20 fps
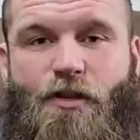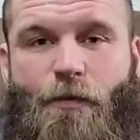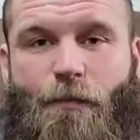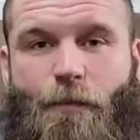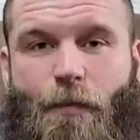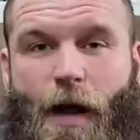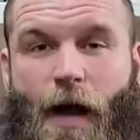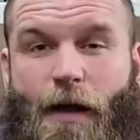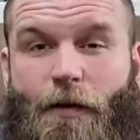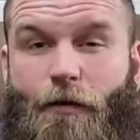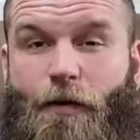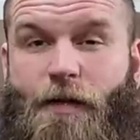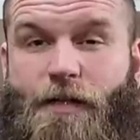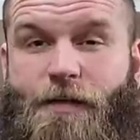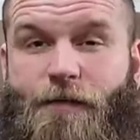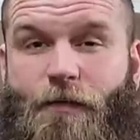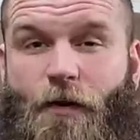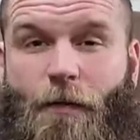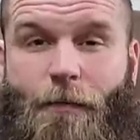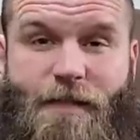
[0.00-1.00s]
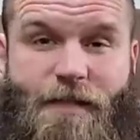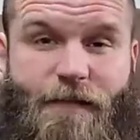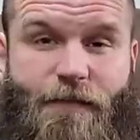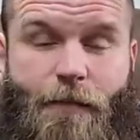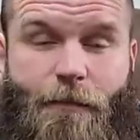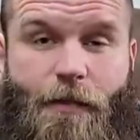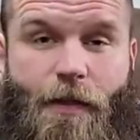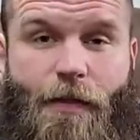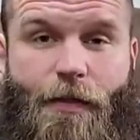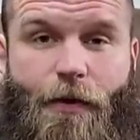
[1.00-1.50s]
your pottery is from. Is it
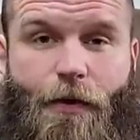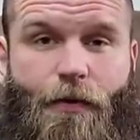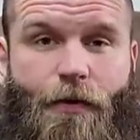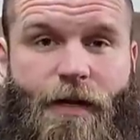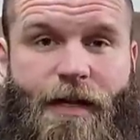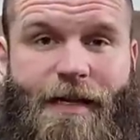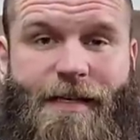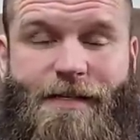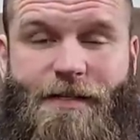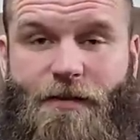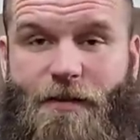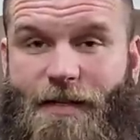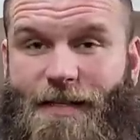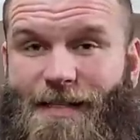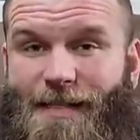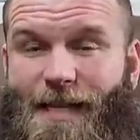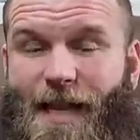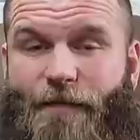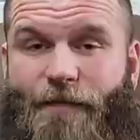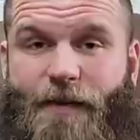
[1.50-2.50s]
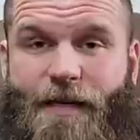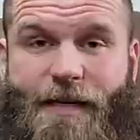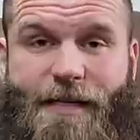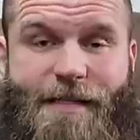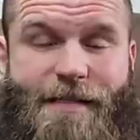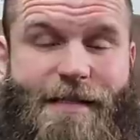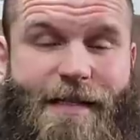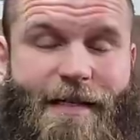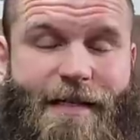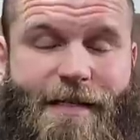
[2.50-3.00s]
from the 30s or the 70s,
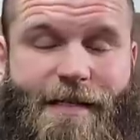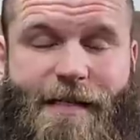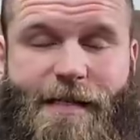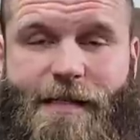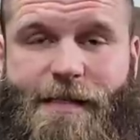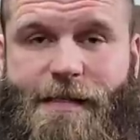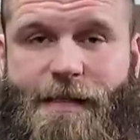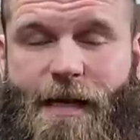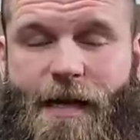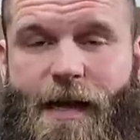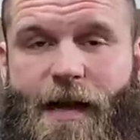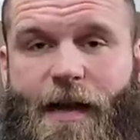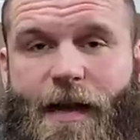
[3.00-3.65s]
60s?